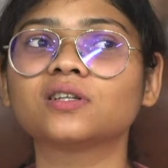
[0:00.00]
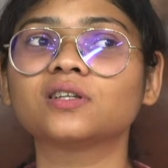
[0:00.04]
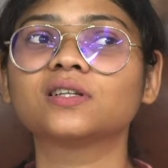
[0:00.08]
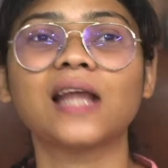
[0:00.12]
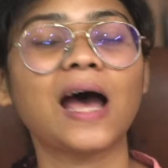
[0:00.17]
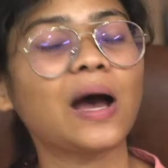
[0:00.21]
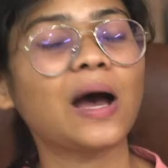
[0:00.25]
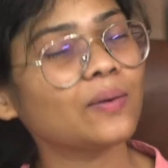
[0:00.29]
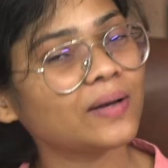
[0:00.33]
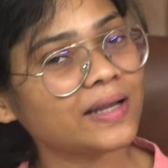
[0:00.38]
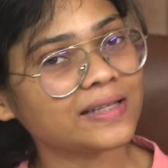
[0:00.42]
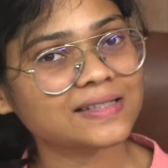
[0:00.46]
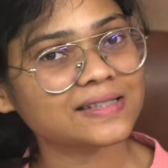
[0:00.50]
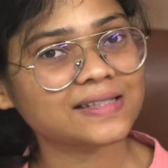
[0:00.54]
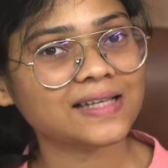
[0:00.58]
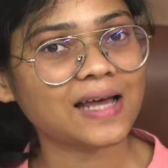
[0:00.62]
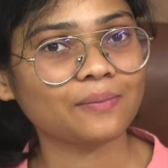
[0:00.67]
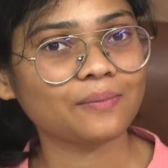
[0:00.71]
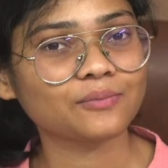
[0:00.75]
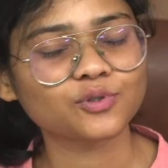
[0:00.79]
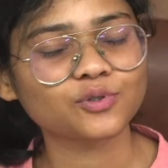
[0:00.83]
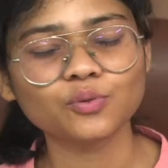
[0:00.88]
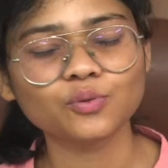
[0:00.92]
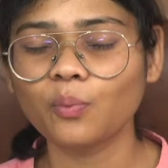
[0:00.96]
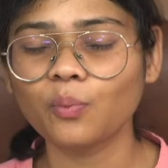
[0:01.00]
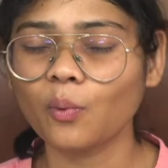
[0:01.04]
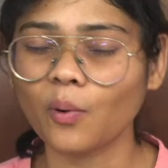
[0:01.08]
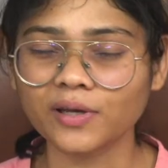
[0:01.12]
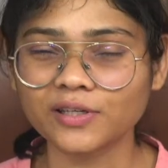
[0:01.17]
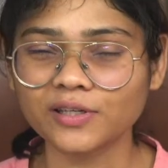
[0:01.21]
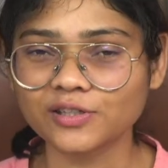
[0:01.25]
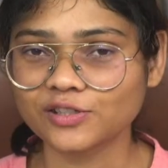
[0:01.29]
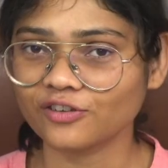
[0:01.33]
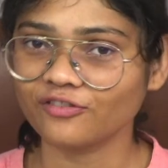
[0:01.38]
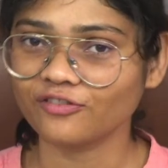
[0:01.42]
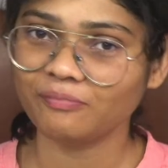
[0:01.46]
Now let's come to
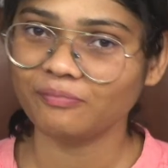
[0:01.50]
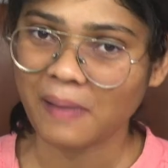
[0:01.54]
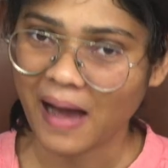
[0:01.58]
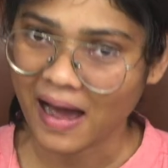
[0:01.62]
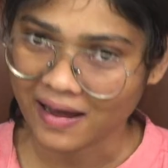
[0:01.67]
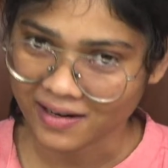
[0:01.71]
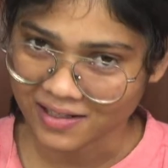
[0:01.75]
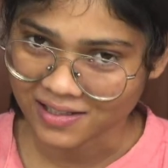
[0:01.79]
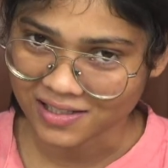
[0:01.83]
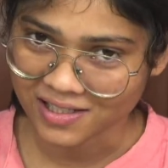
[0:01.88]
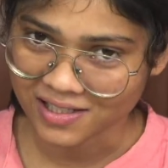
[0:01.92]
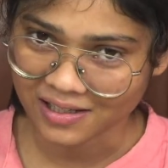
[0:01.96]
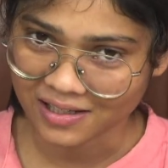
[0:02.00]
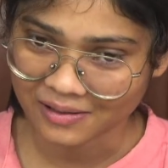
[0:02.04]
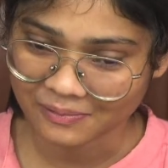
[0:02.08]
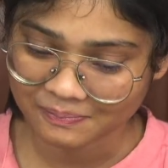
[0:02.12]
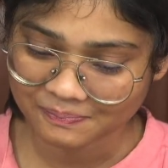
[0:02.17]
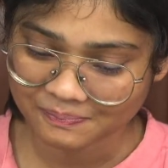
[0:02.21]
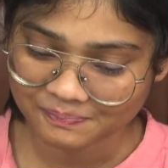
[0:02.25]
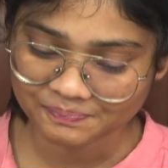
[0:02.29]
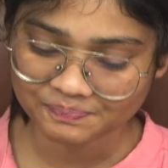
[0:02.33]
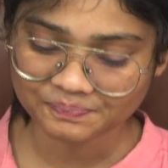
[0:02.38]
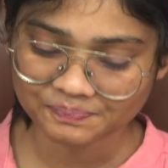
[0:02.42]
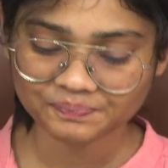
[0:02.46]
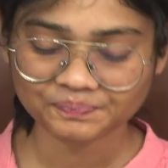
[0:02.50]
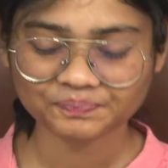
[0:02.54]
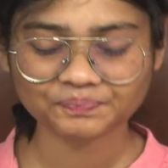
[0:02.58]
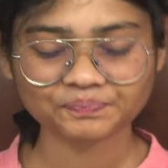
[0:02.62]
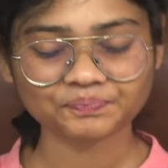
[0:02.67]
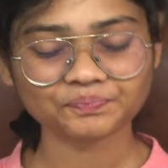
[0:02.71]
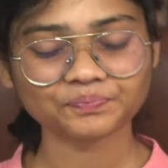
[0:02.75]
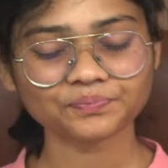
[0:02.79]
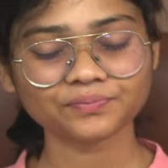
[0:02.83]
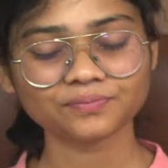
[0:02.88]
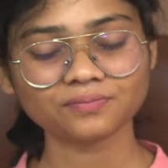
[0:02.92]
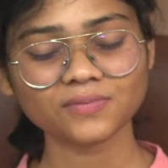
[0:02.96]
points of parity.
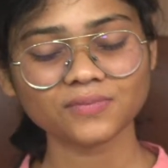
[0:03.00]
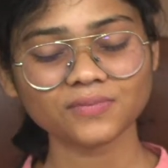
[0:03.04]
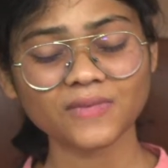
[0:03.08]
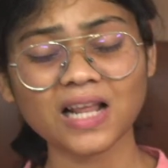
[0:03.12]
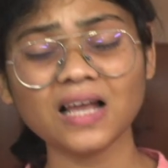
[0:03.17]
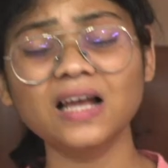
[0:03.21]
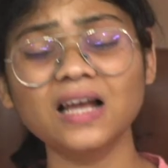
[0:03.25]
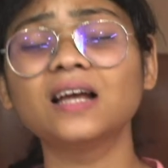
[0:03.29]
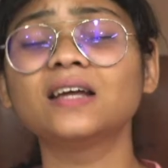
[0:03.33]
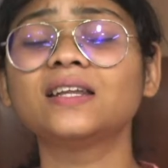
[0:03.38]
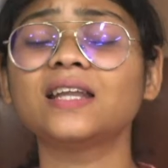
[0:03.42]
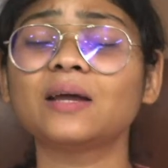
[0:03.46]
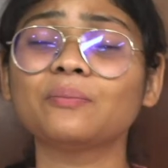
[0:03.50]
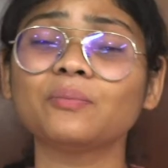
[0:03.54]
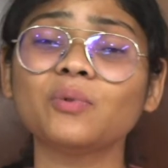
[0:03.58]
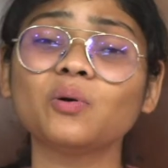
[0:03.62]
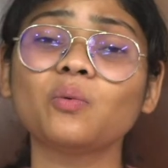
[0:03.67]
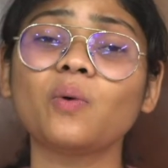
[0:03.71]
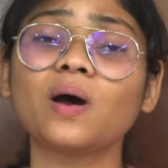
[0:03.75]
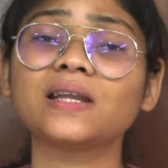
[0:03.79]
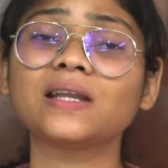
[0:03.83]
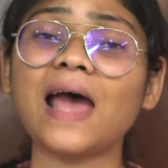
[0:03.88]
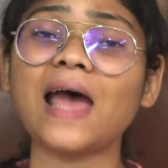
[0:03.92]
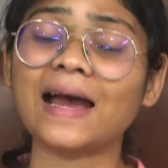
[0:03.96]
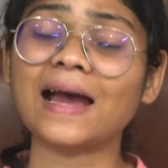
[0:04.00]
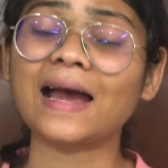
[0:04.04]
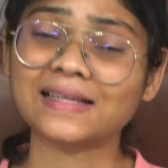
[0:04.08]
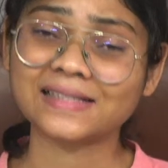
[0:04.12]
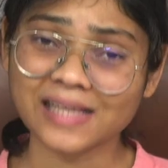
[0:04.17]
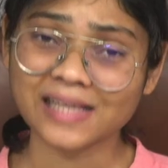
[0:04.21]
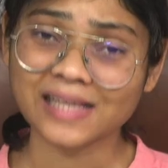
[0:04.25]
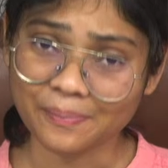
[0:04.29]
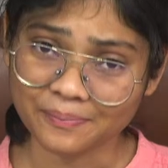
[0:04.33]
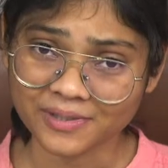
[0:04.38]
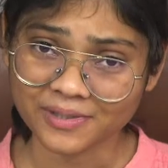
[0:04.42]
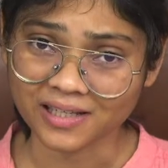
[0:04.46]
Number 1,
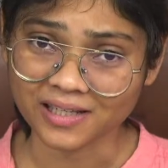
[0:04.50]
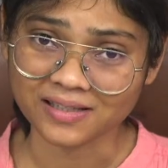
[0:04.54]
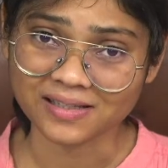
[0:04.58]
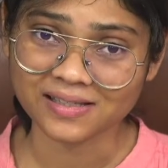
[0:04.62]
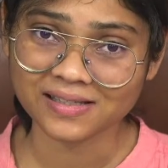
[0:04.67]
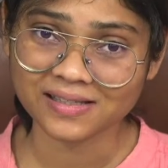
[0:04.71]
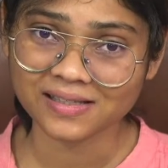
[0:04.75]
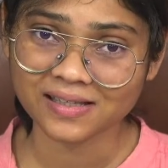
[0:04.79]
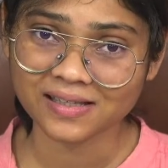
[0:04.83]
acceptance.